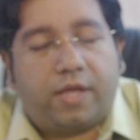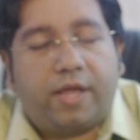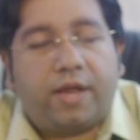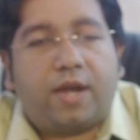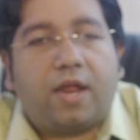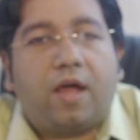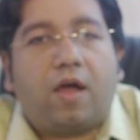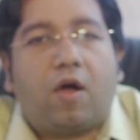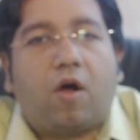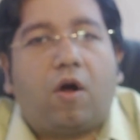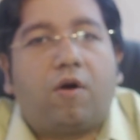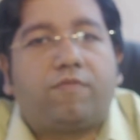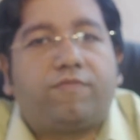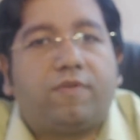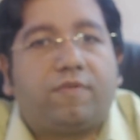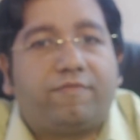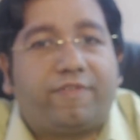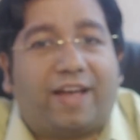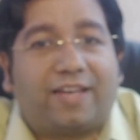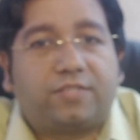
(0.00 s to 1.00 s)
era of
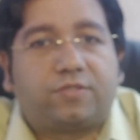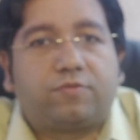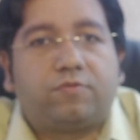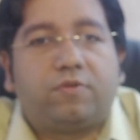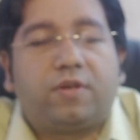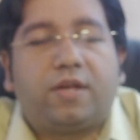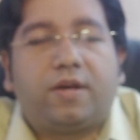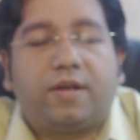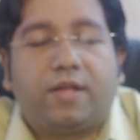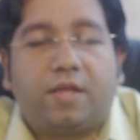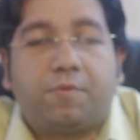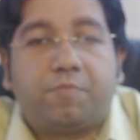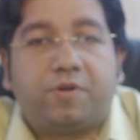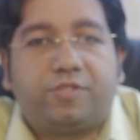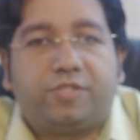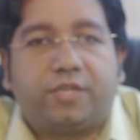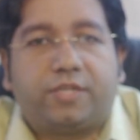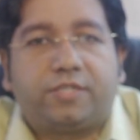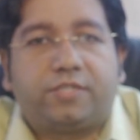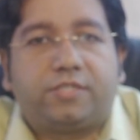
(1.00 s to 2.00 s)
vascular
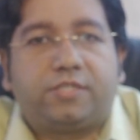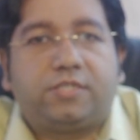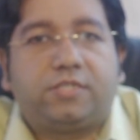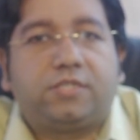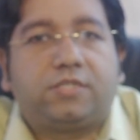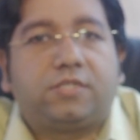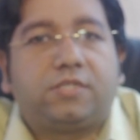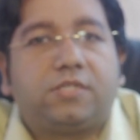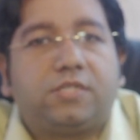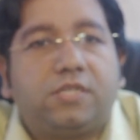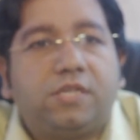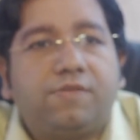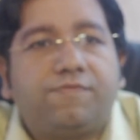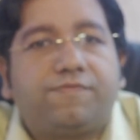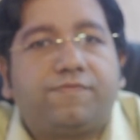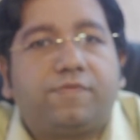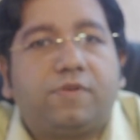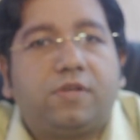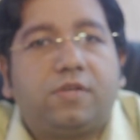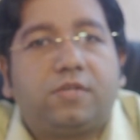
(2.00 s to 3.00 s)
emergency.
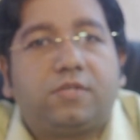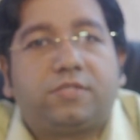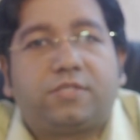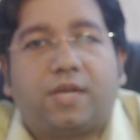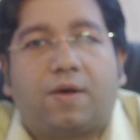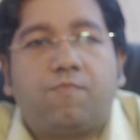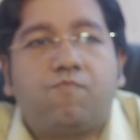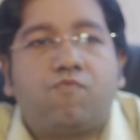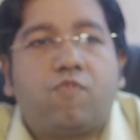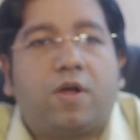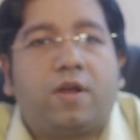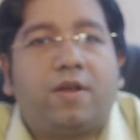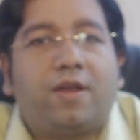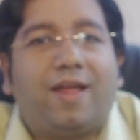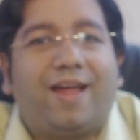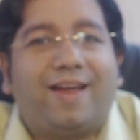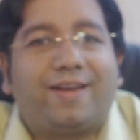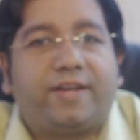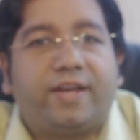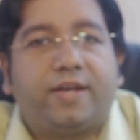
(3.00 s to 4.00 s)
If someone
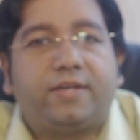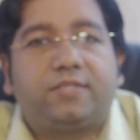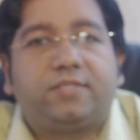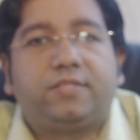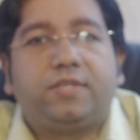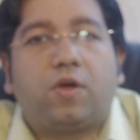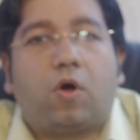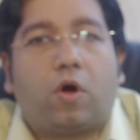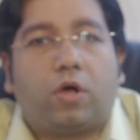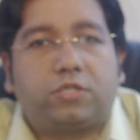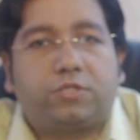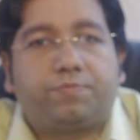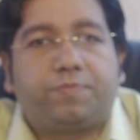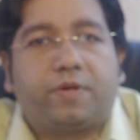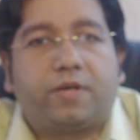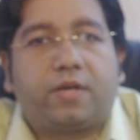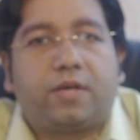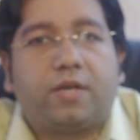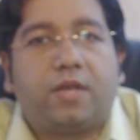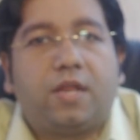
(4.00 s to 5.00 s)
attends the
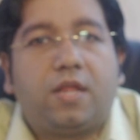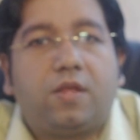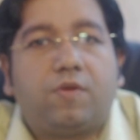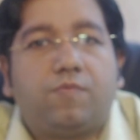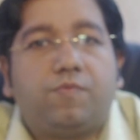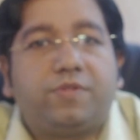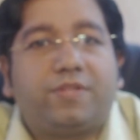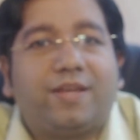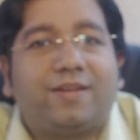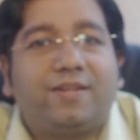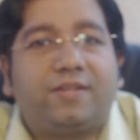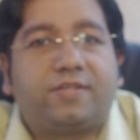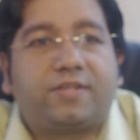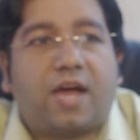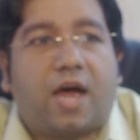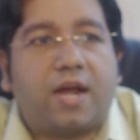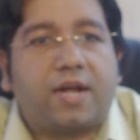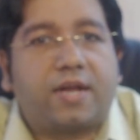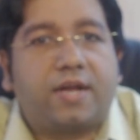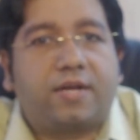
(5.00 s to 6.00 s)
hospital with any
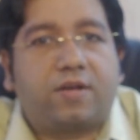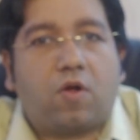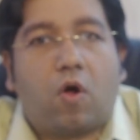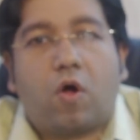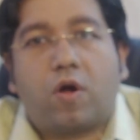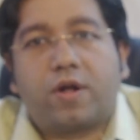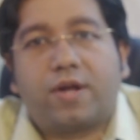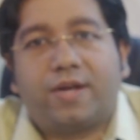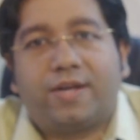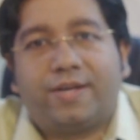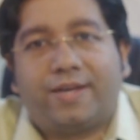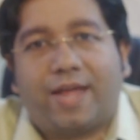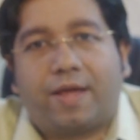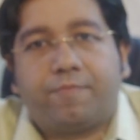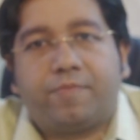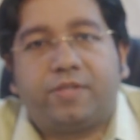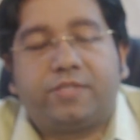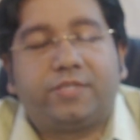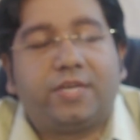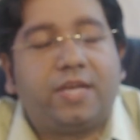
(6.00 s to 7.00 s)
target organ
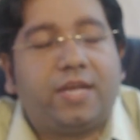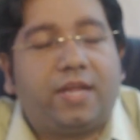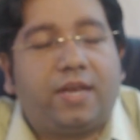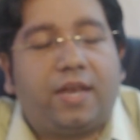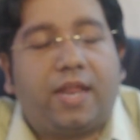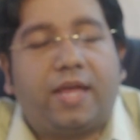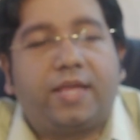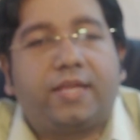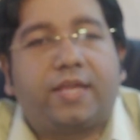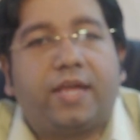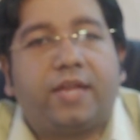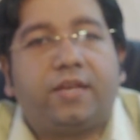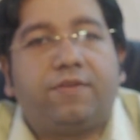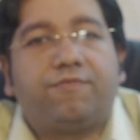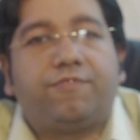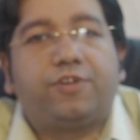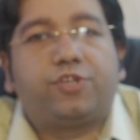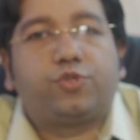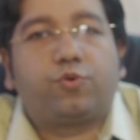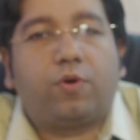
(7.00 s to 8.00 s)
damage, like any
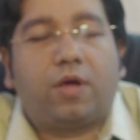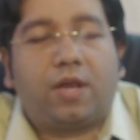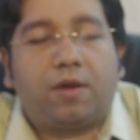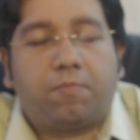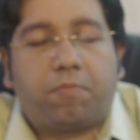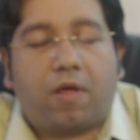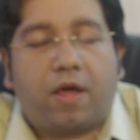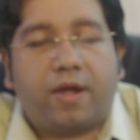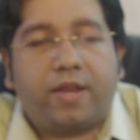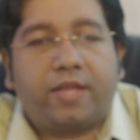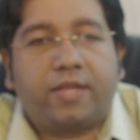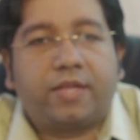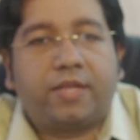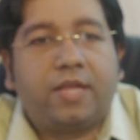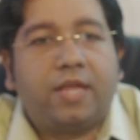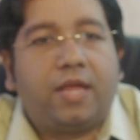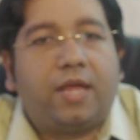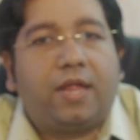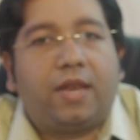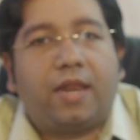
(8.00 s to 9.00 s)
visual blurring,
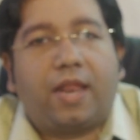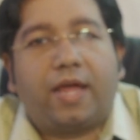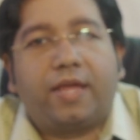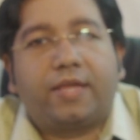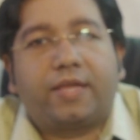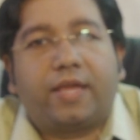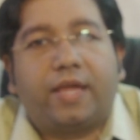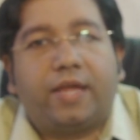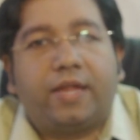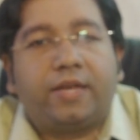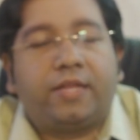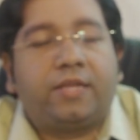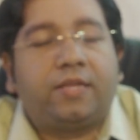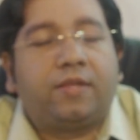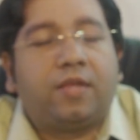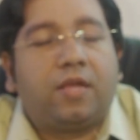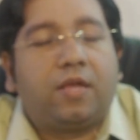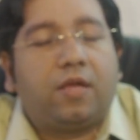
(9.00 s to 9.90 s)
like any